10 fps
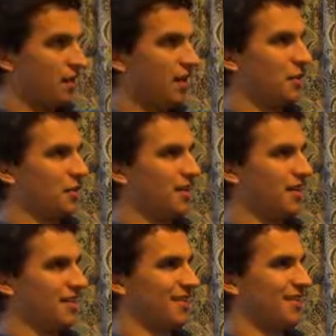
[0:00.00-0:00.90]
Oh,
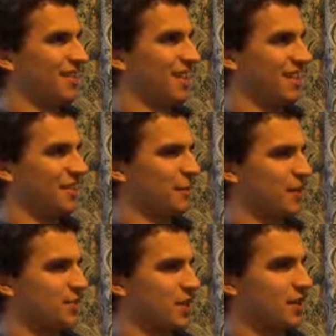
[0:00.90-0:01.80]
hello,
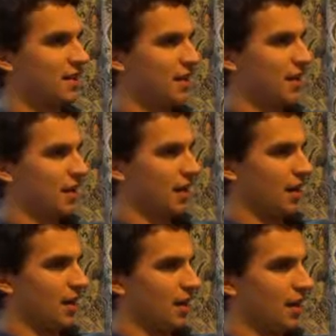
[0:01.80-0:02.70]
Major.
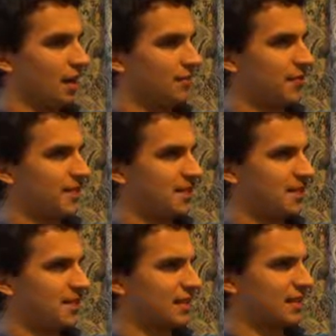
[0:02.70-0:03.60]
There's
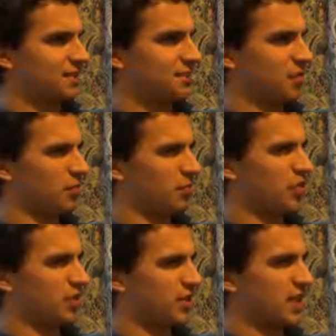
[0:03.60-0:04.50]
something I probably
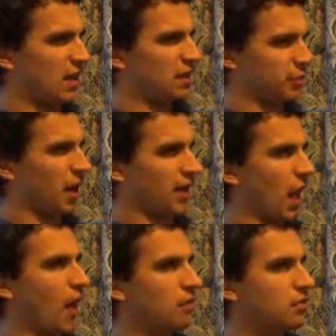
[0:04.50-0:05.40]
should tell you by
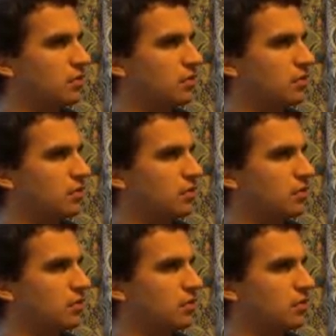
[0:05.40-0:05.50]
now.